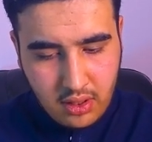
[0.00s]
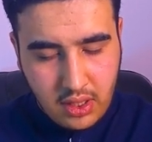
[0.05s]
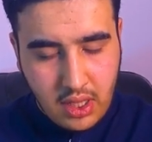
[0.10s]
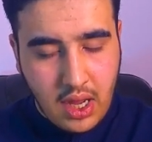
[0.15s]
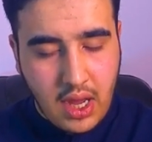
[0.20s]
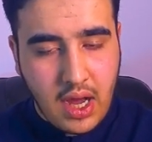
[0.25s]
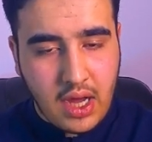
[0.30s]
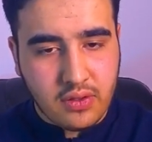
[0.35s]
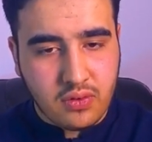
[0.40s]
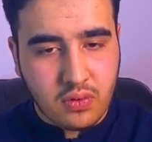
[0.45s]

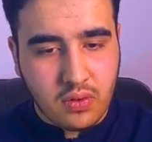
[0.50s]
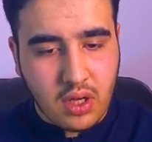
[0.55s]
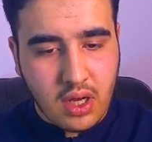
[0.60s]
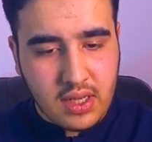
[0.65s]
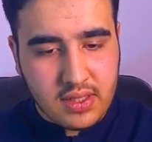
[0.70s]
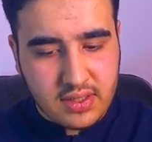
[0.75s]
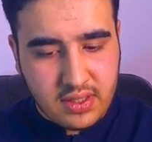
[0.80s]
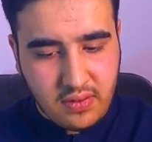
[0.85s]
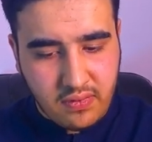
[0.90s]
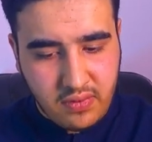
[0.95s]
The auto
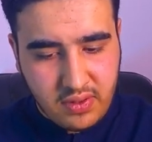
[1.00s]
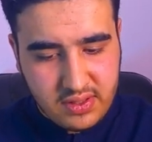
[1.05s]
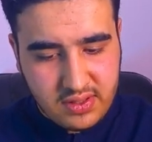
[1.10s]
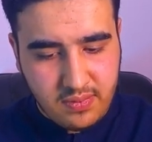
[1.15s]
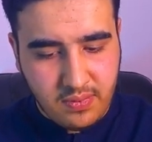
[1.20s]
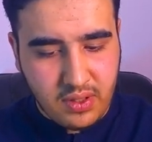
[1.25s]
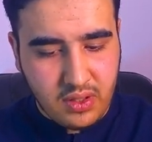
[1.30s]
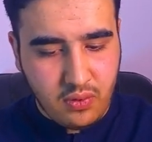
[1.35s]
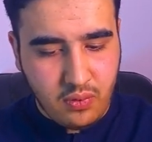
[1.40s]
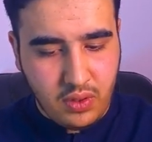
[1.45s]
cost
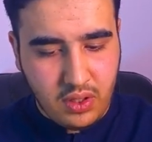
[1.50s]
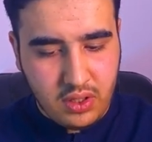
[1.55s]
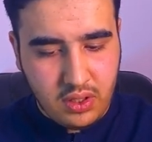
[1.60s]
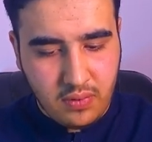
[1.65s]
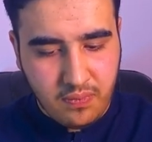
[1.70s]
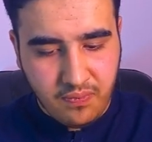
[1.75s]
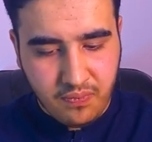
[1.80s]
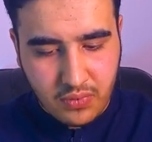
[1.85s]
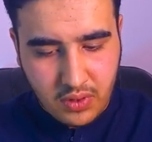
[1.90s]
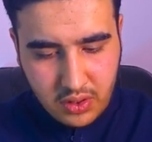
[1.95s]
reference
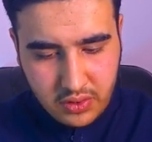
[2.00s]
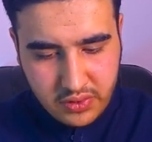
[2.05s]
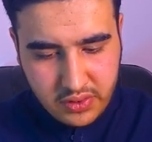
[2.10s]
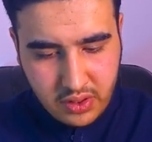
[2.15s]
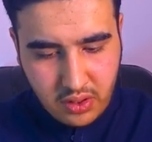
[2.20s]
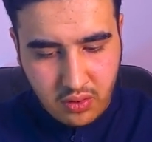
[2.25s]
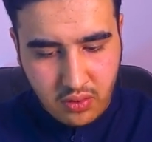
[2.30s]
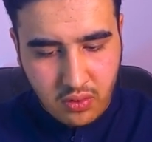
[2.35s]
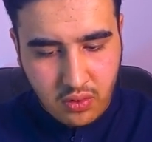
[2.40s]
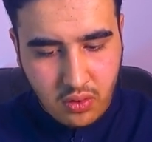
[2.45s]
bandwidth.
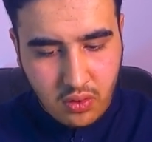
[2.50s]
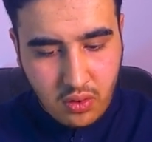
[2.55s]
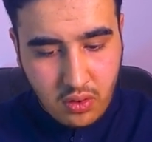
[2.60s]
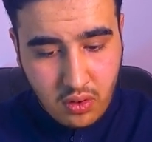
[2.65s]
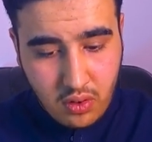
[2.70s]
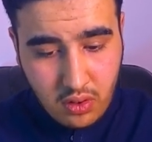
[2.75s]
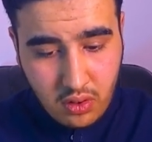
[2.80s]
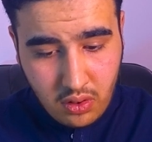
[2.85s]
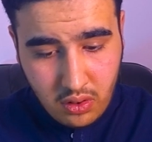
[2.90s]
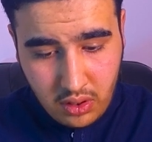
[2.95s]
So
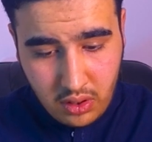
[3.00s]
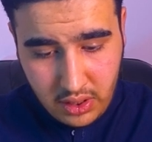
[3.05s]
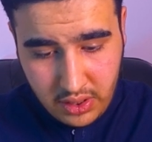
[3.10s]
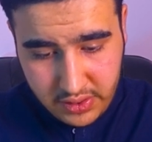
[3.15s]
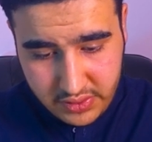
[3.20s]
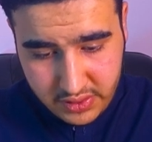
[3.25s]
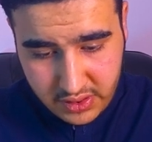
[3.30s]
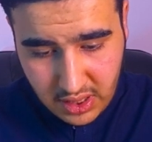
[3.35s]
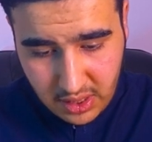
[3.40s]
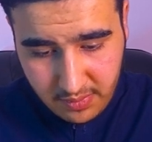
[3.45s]

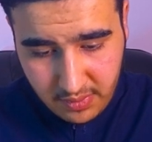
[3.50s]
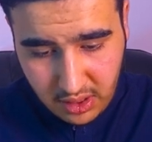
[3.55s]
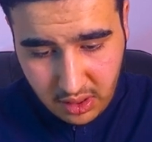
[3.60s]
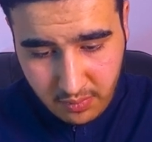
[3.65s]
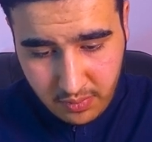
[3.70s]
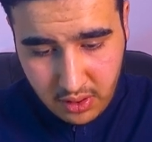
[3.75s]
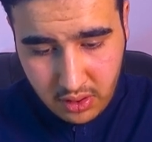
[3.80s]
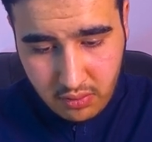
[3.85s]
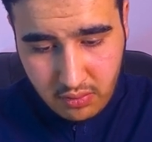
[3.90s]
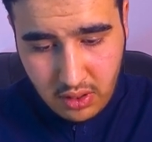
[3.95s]
let's type the
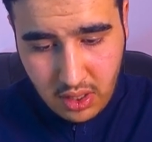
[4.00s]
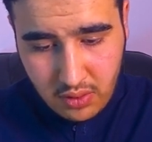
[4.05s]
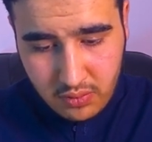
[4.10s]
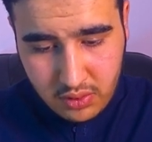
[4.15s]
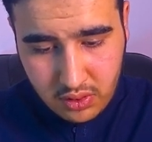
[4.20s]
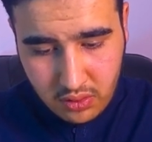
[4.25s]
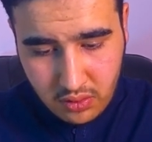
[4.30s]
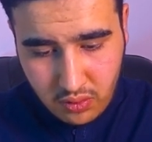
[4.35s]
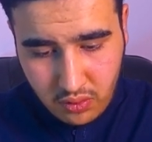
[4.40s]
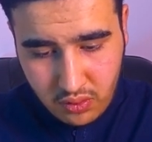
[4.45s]
command
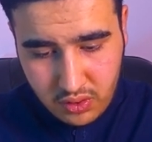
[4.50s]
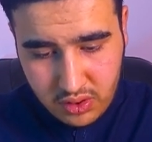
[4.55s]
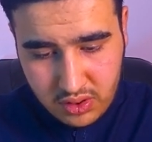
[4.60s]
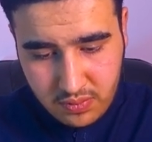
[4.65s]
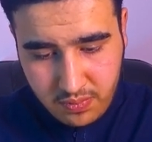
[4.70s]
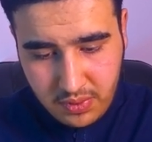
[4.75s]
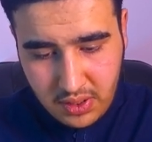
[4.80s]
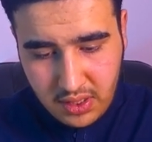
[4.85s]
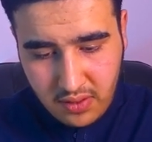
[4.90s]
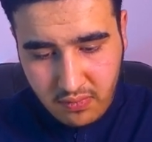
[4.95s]
router
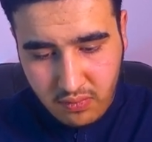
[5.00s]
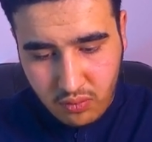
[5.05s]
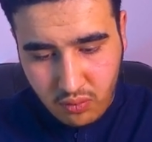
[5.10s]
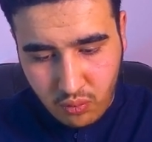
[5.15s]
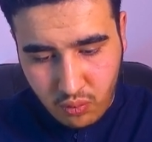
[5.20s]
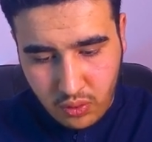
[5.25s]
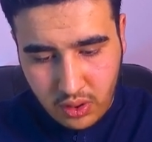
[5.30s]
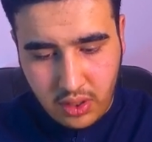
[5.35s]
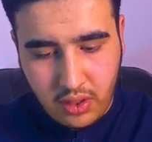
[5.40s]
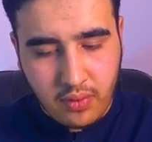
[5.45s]
OSPF
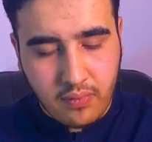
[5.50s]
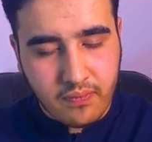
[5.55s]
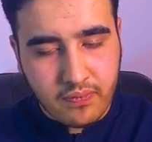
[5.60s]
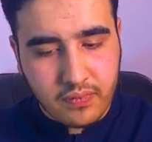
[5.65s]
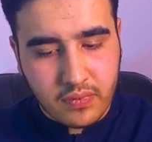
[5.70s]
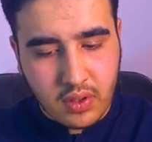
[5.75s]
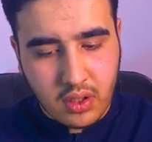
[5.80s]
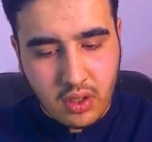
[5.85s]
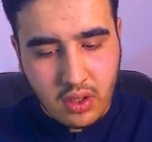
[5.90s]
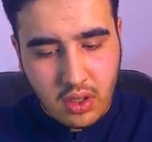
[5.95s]
1.
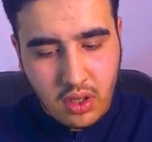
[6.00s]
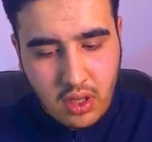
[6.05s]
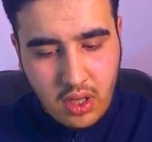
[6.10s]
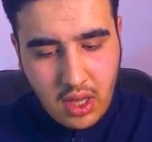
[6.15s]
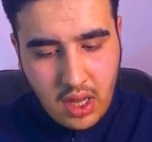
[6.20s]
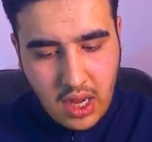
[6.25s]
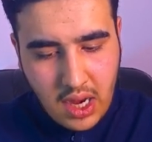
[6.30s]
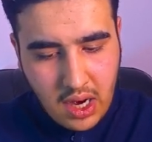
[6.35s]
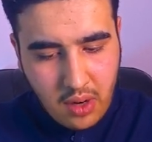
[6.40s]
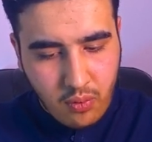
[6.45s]

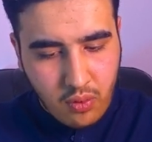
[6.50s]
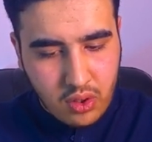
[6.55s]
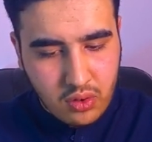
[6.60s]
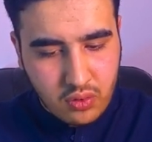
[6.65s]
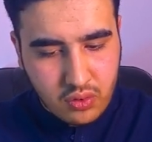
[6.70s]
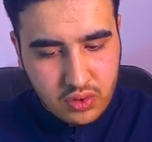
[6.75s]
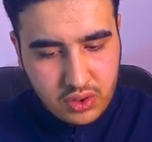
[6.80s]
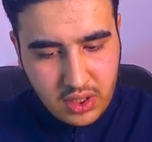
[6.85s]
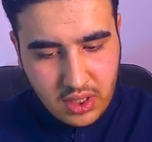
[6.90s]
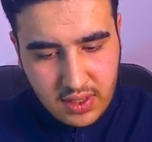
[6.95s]
I want
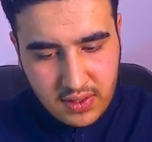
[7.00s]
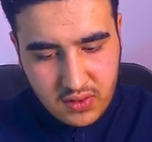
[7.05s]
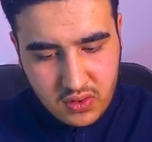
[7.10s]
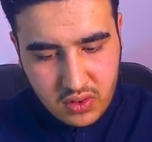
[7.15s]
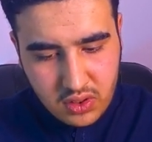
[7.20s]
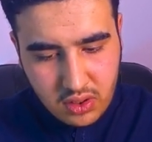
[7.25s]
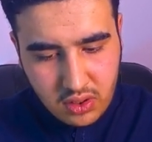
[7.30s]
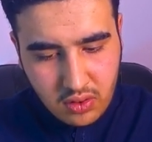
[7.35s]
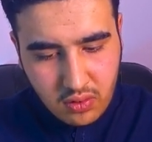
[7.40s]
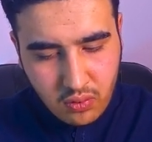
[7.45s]
to
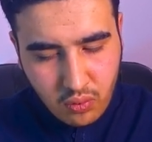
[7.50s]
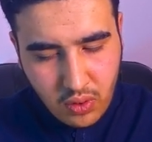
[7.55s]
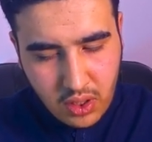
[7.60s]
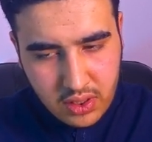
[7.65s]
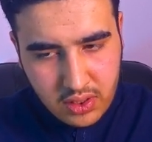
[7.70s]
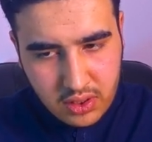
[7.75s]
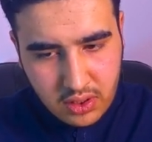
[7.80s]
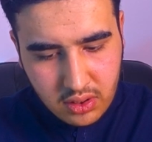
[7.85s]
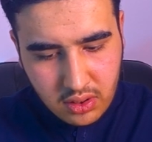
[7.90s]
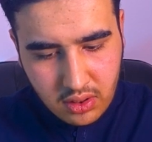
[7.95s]
change
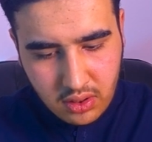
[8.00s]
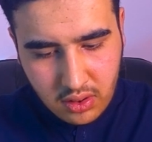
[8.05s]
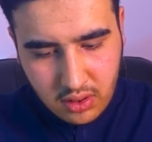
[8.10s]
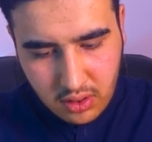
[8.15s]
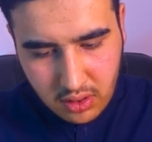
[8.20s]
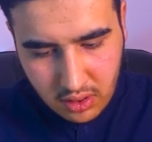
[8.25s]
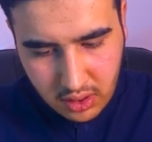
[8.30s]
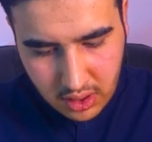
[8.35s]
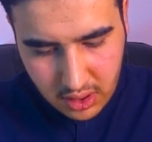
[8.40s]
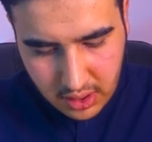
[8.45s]
what?
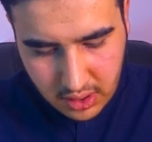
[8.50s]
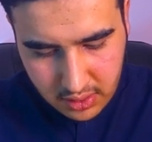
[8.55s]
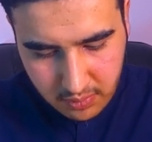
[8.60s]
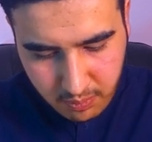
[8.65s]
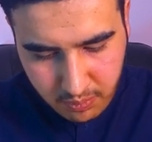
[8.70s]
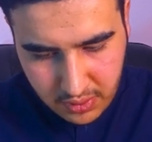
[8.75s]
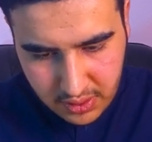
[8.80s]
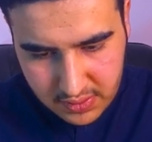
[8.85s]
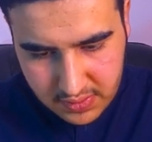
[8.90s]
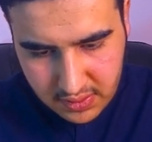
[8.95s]
Can I
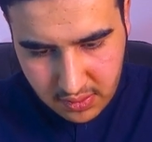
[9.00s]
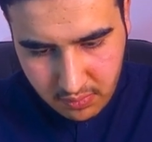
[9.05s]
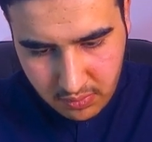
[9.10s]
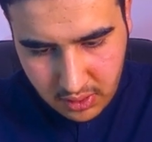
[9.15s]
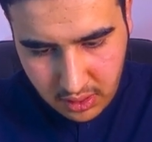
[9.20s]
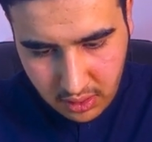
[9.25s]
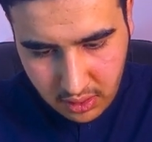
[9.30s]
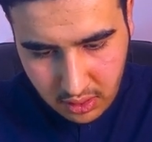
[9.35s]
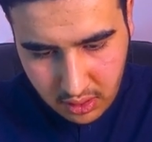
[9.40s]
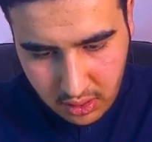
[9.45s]
paste
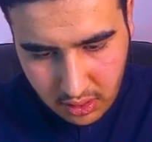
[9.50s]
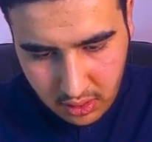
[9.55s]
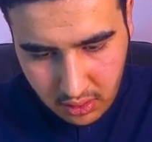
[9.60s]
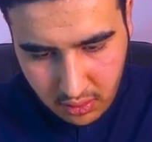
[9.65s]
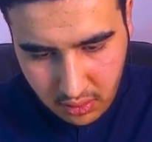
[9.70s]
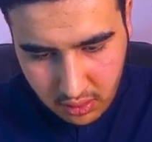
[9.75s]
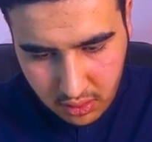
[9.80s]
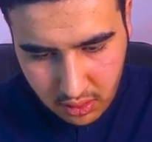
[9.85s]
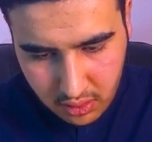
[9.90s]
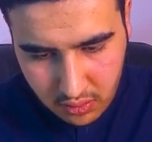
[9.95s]
something in
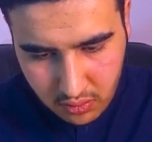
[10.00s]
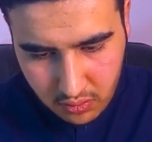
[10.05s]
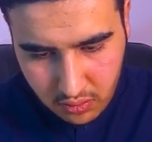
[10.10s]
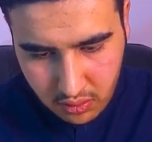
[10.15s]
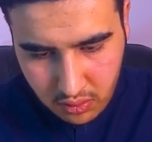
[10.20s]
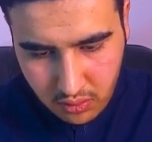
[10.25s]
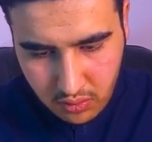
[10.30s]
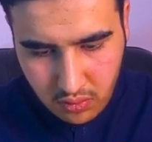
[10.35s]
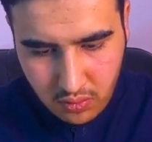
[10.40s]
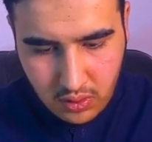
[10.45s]
here?
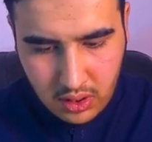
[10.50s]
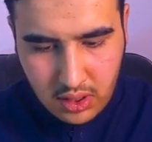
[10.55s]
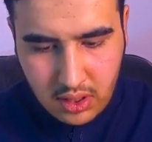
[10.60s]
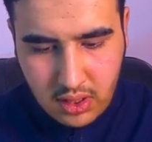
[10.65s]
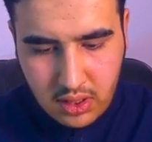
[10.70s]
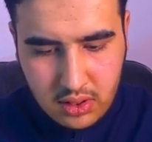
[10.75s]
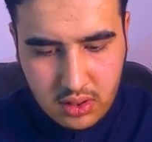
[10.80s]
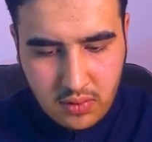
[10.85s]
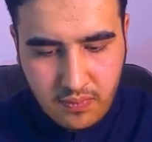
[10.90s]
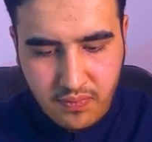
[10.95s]
Control U, no I
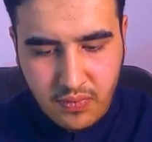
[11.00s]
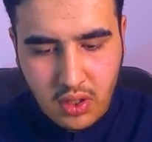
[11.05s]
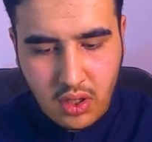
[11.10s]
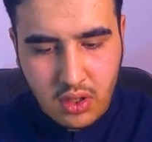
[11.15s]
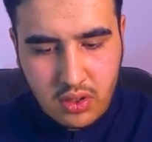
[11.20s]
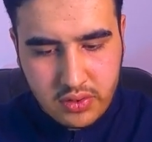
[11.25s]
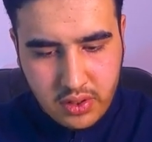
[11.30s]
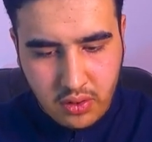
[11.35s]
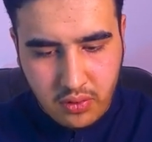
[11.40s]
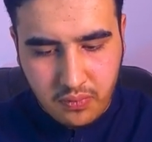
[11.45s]
can't.
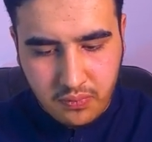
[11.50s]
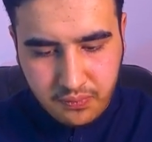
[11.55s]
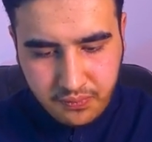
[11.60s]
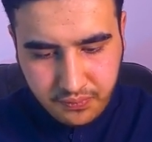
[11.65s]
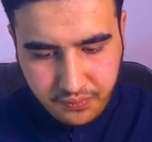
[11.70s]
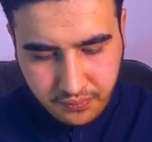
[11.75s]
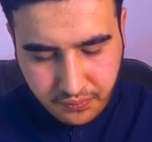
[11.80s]
So